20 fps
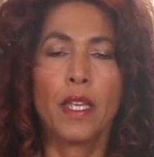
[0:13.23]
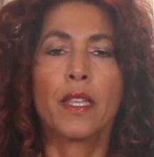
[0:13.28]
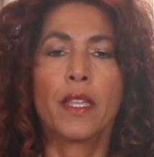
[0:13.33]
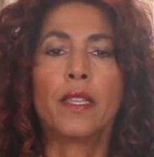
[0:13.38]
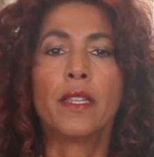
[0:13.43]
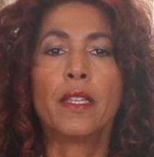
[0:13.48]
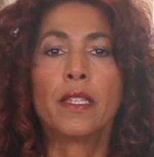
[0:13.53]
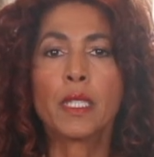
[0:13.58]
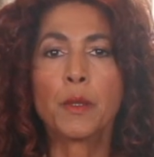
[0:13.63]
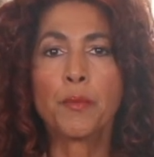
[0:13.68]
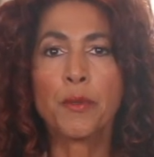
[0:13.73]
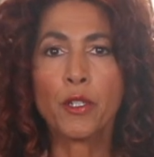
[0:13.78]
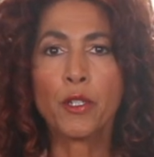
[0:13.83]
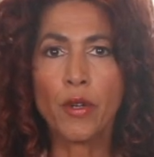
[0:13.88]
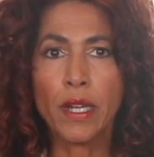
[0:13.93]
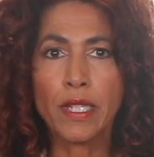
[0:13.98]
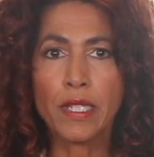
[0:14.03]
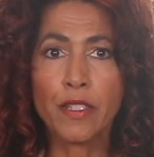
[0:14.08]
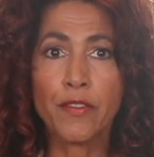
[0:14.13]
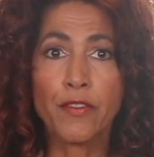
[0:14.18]
This
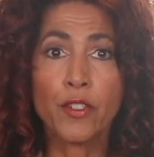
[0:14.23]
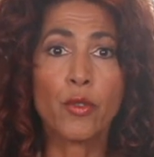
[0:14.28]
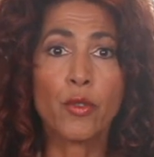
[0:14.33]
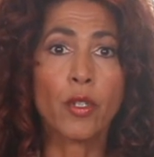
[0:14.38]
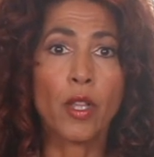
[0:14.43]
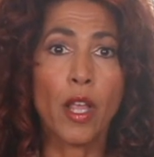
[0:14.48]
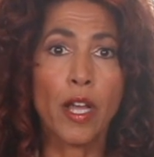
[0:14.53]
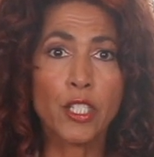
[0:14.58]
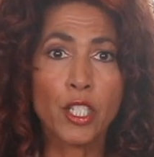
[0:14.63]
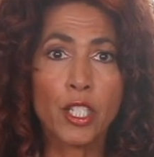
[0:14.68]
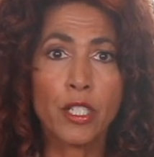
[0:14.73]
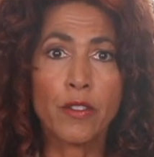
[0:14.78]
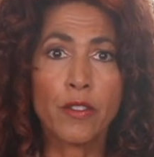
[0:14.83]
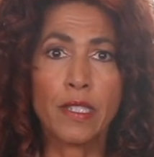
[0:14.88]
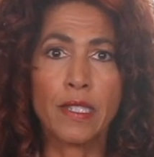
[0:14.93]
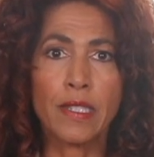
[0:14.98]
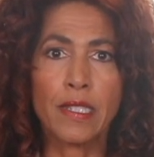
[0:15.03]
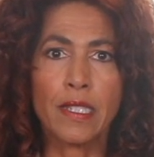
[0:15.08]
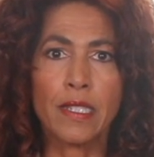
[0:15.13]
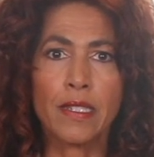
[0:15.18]
progressive neurological
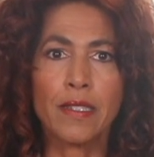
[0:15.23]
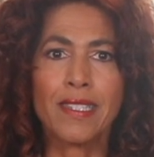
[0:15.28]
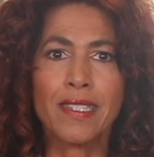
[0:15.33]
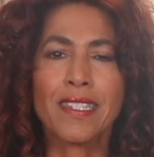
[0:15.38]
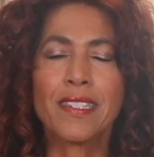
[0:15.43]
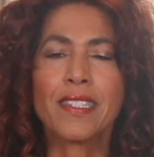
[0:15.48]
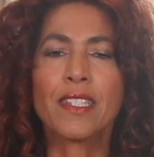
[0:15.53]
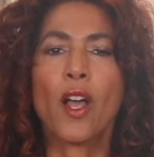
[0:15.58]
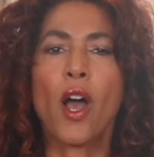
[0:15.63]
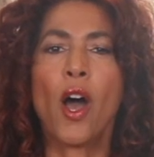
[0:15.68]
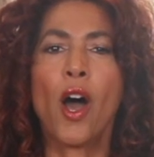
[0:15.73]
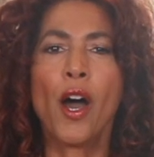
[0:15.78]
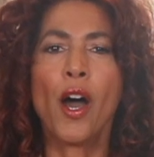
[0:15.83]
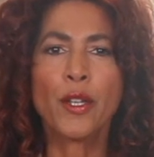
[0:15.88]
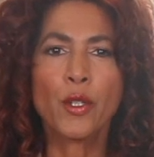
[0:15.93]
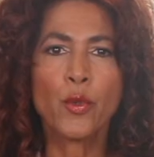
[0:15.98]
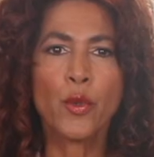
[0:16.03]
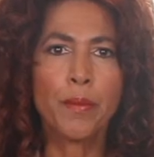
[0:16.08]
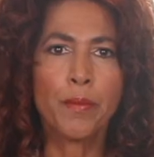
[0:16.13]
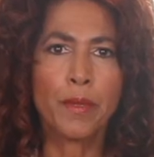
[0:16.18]
disease is an
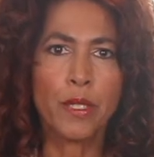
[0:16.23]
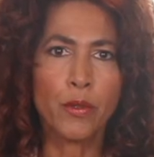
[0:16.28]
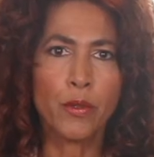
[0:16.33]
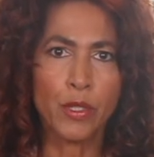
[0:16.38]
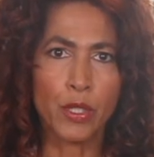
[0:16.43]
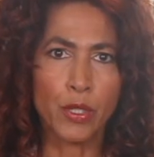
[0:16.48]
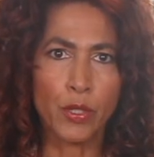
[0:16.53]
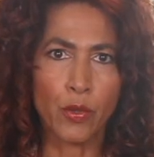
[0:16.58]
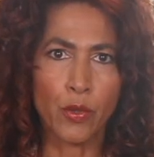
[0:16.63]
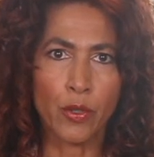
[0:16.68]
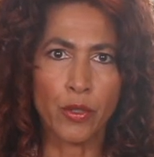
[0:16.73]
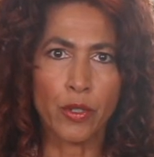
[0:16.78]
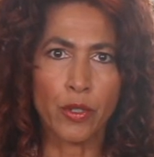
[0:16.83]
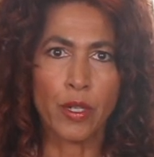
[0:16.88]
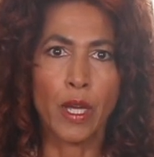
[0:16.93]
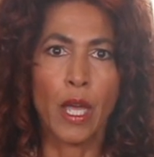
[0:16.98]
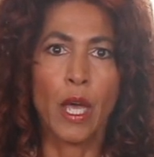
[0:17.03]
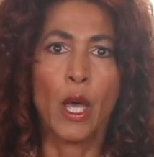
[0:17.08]
autoimmune disorder